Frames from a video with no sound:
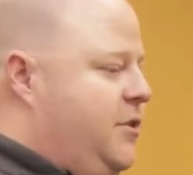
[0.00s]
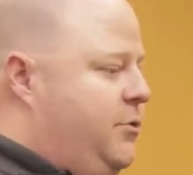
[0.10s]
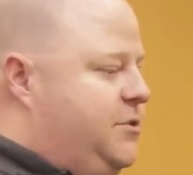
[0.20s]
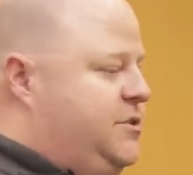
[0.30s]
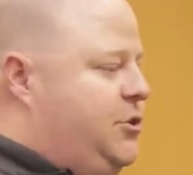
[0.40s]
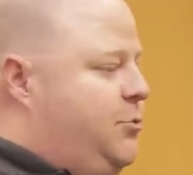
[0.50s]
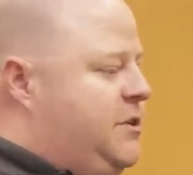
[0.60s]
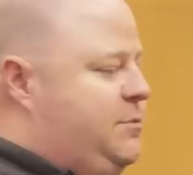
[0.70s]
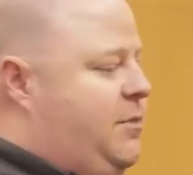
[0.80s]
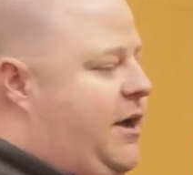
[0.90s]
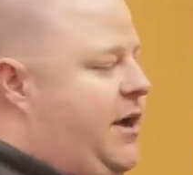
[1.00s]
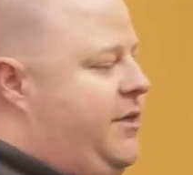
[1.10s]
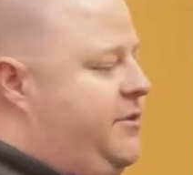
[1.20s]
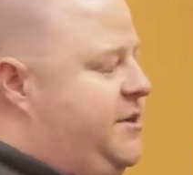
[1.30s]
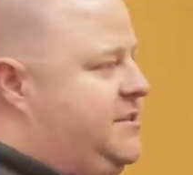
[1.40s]
there was so much
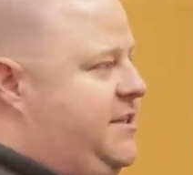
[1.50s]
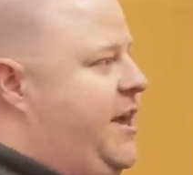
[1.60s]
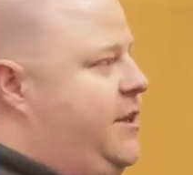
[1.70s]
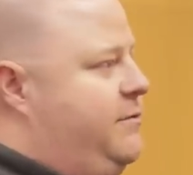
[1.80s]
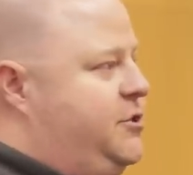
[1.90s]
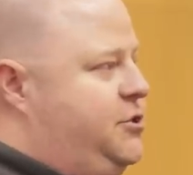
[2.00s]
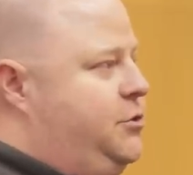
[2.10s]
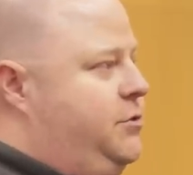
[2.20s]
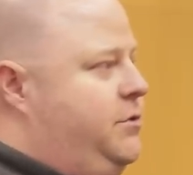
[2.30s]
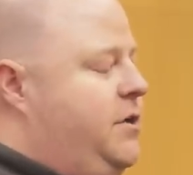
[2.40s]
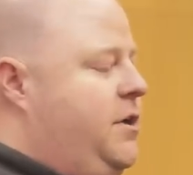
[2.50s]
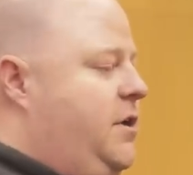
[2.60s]
behind the design of the shoe,